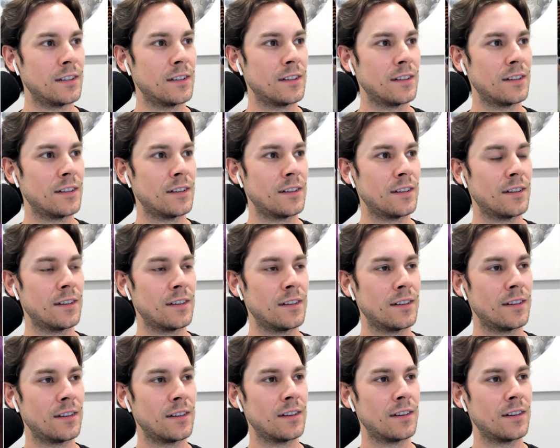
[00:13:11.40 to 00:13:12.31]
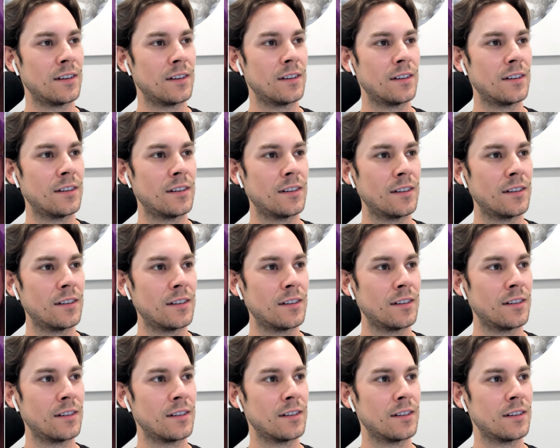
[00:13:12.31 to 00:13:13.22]

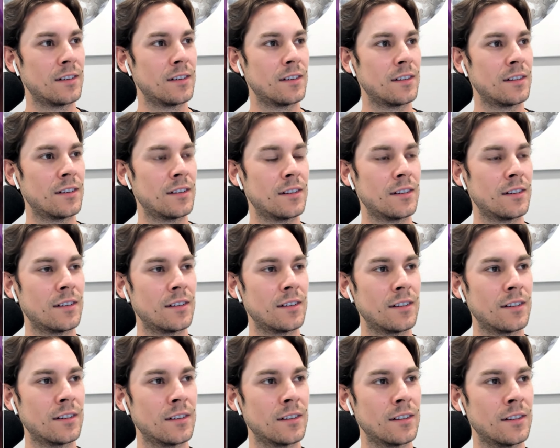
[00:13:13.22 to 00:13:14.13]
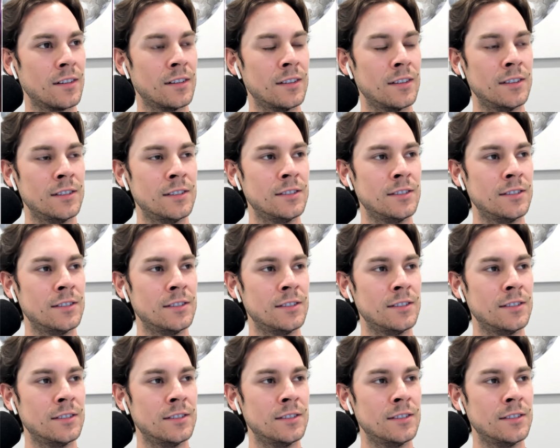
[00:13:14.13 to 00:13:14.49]
This person isn't speaking.